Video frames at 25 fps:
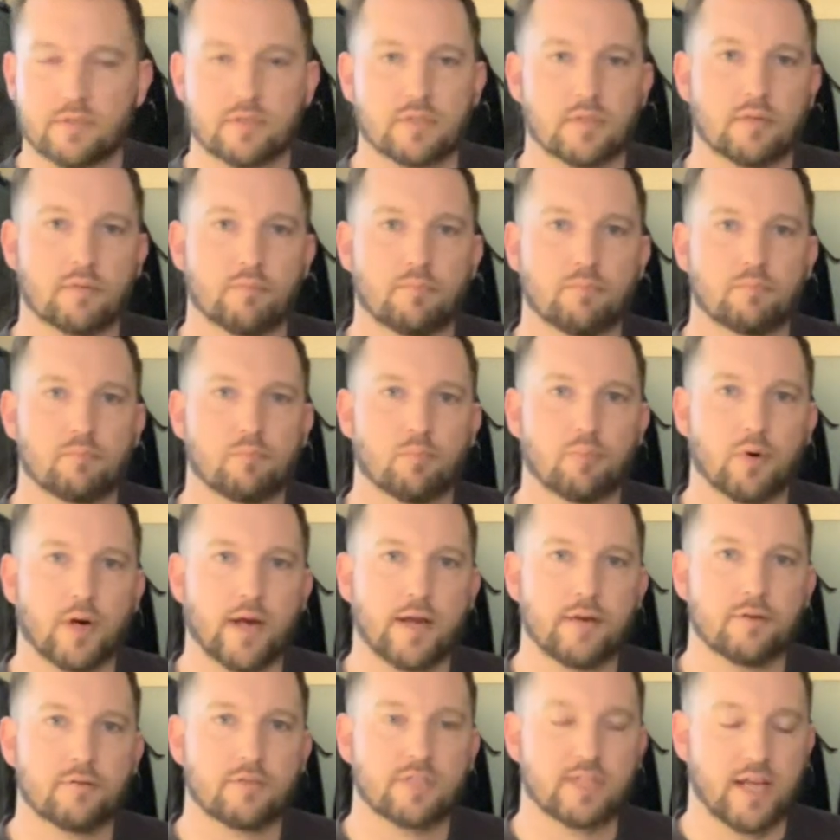is a
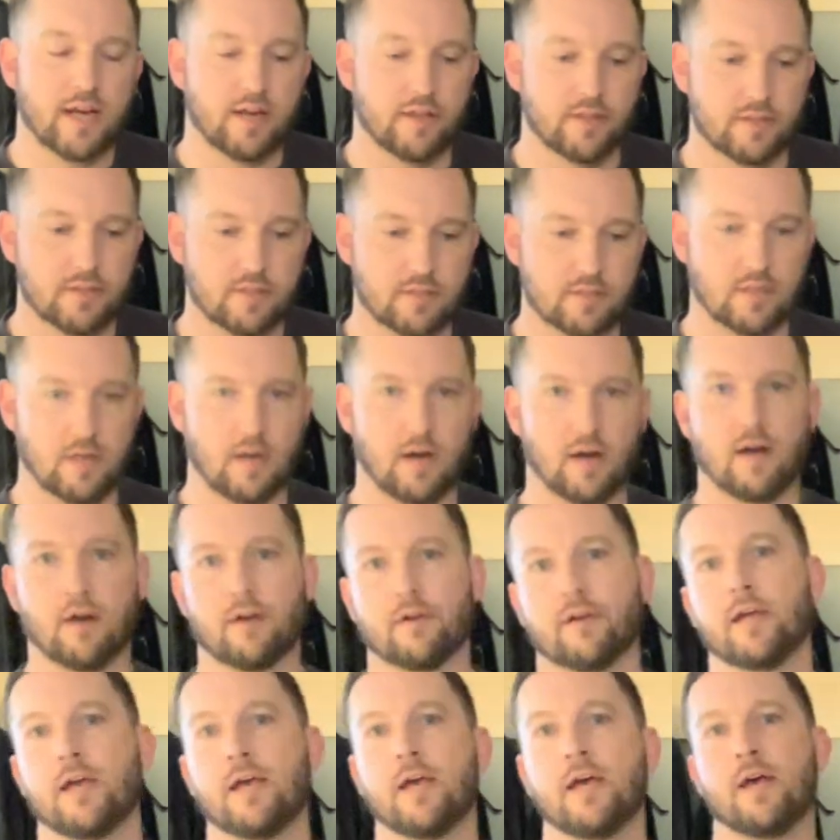brand new channel. This is
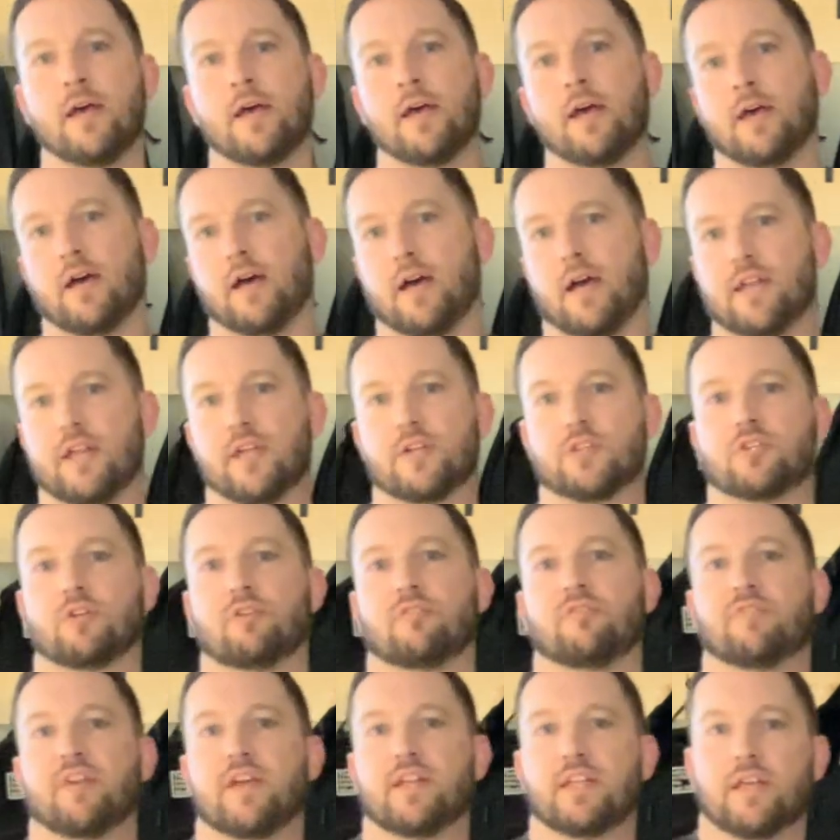our
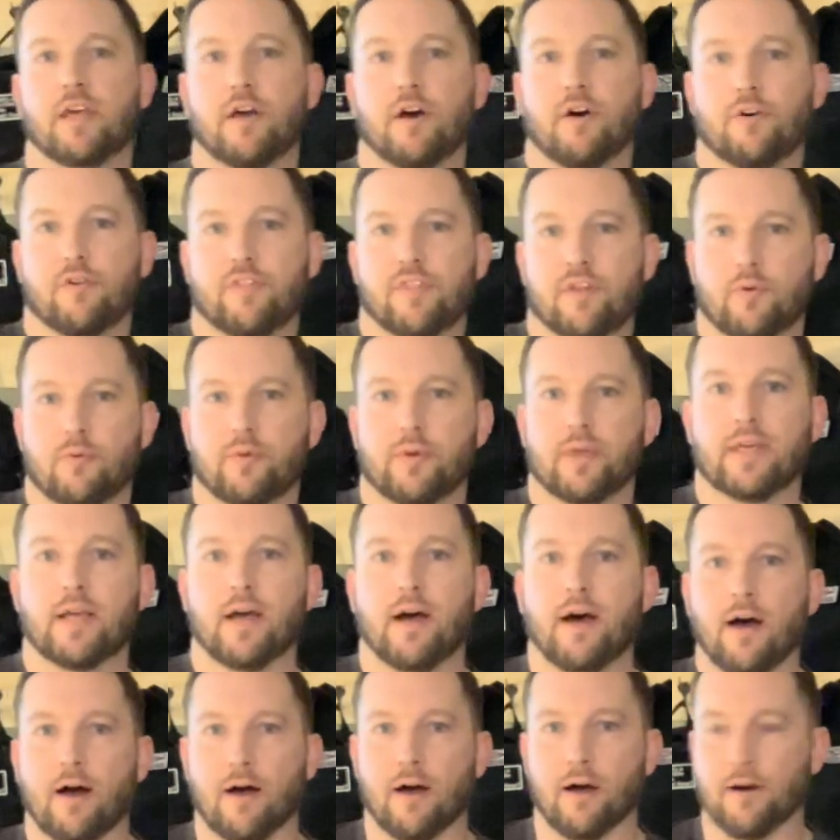initial video that we
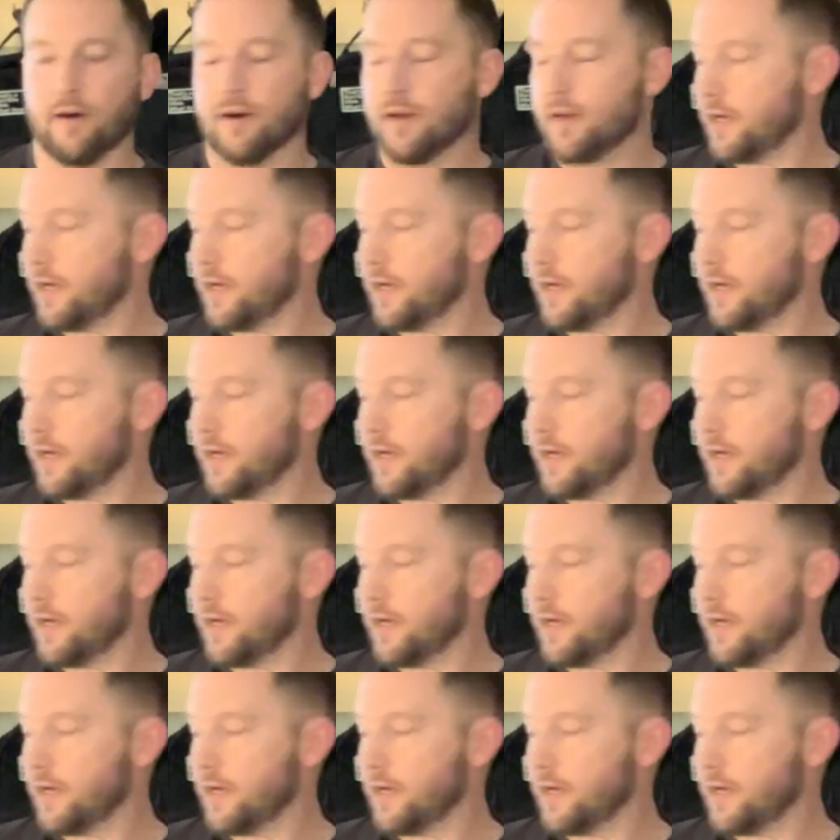are